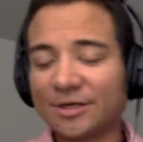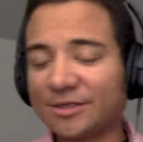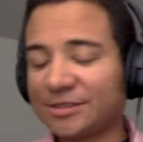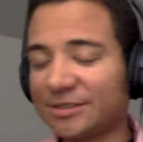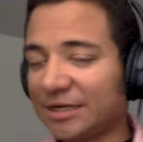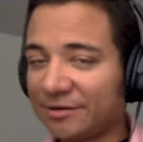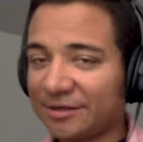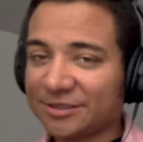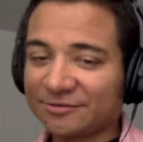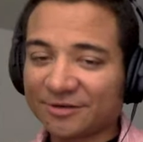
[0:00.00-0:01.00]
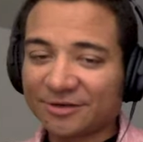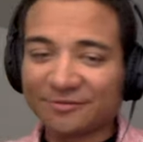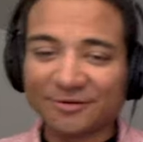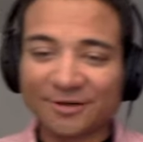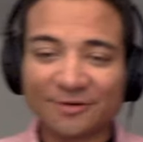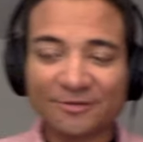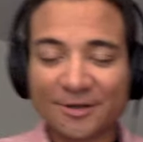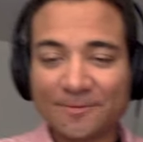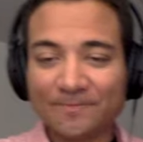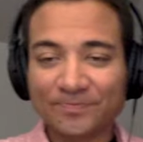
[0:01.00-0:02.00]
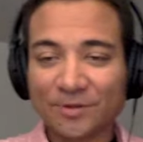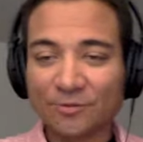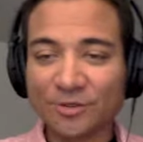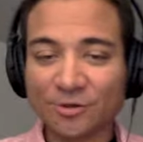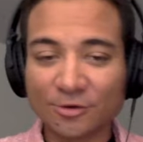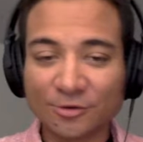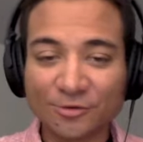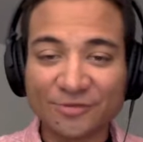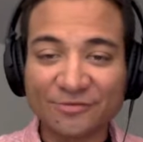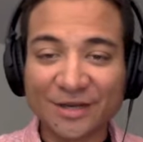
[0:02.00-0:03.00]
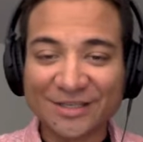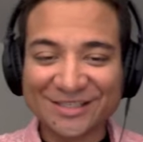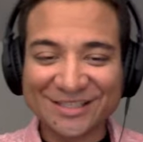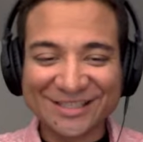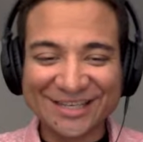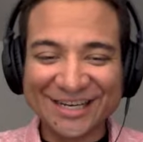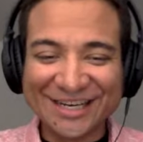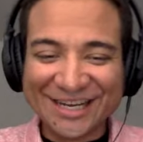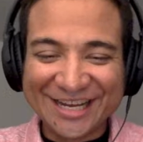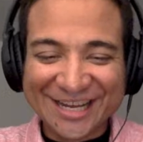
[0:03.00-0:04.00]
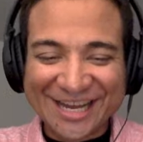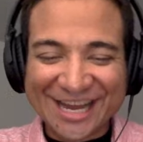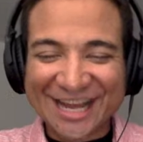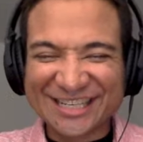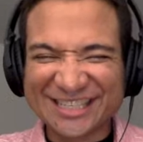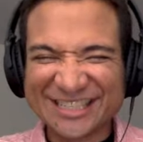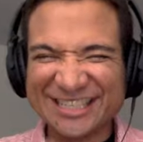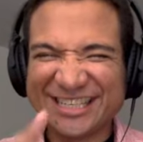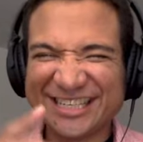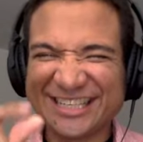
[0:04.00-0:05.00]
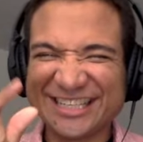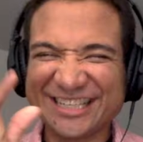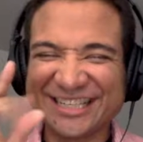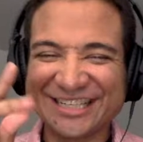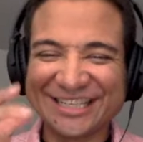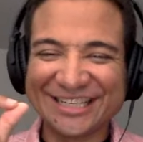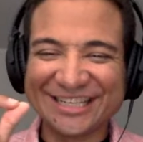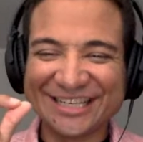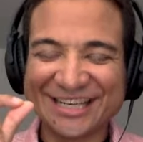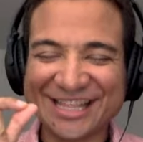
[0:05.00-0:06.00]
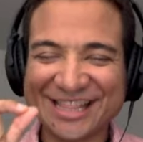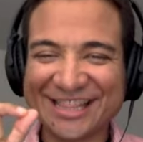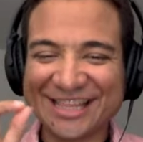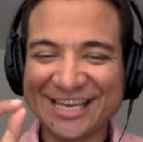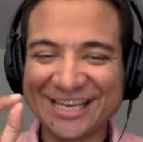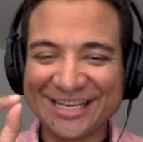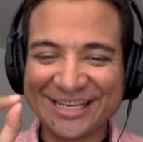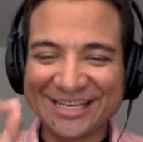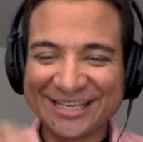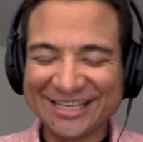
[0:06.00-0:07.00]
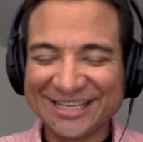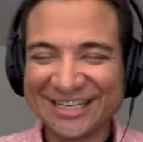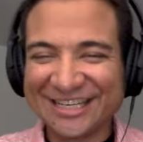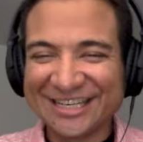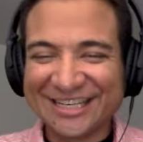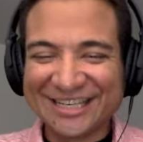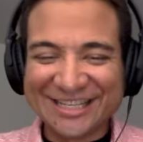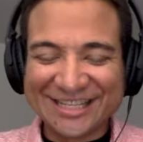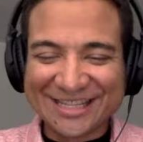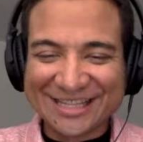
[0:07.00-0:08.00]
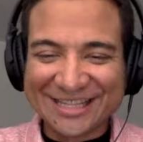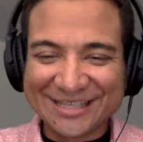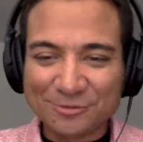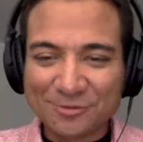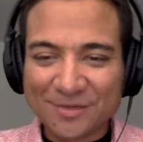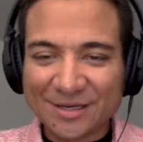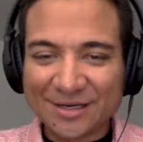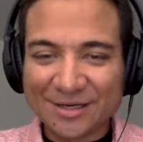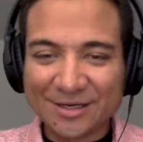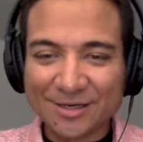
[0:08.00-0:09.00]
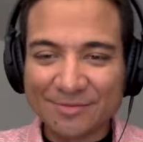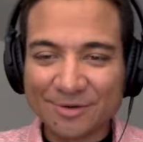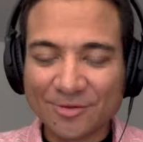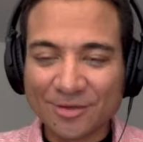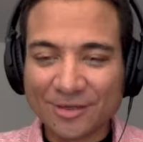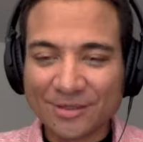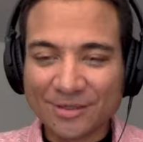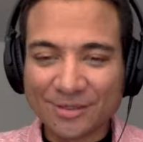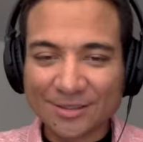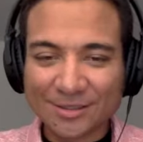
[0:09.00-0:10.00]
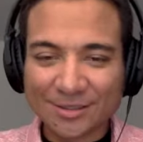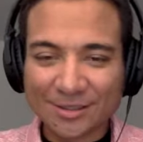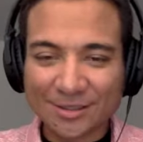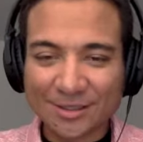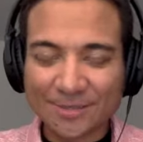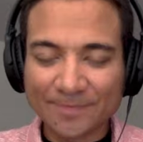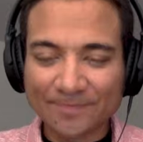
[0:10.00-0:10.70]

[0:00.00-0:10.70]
series of rhetorical devices. And actually, I think this would be a good moment. And